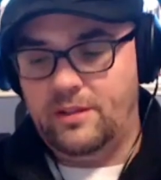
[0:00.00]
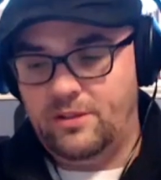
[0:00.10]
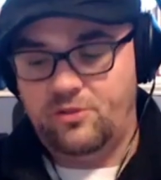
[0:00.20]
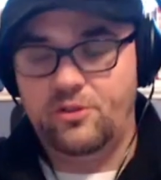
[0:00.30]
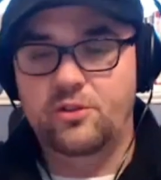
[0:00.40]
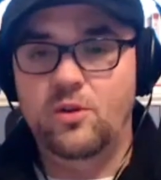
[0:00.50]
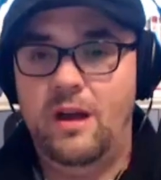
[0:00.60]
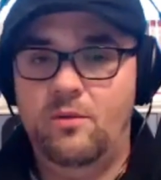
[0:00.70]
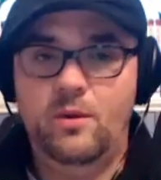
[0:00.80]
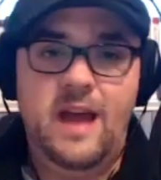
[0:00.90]
true,
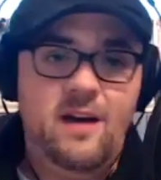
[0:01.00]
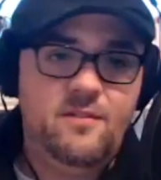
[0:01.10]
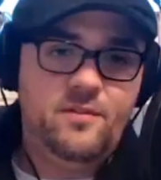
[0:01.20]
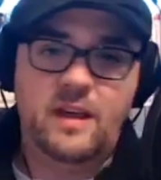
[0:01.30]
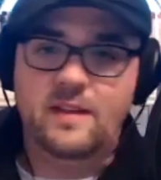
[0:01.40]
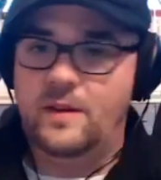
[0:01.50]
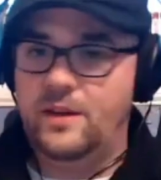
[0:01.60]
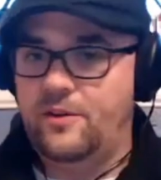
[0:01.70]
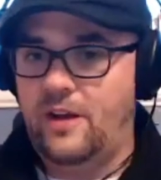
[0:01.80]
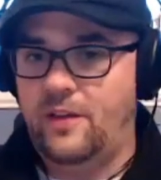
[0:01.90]
and we have like the
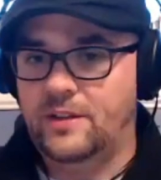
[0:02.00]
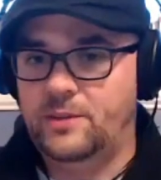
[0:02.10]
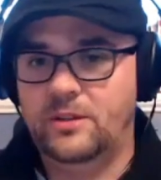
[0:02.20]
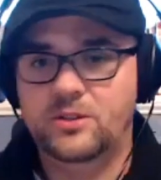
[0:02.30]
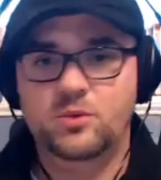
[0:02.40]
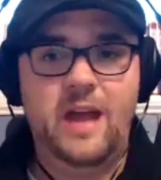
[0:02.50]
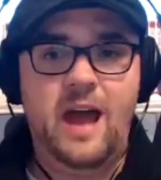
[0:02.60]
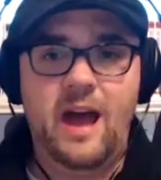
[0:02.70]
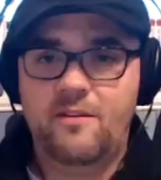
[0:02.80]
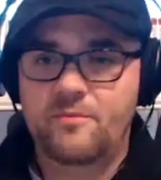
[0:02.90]
near-death experience, we
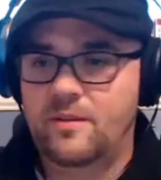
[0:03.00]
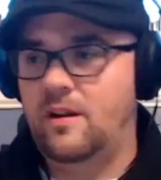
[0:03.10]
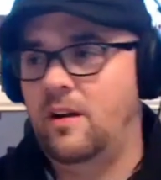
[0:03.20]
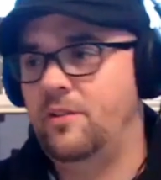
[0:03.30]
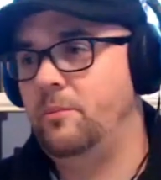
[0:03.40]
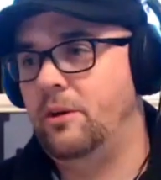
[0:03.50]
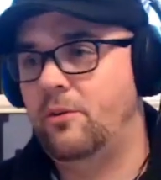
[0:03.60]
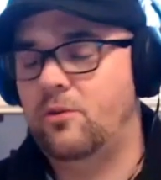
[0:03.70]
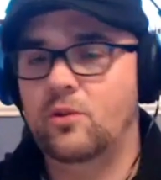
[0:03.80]
have other miracle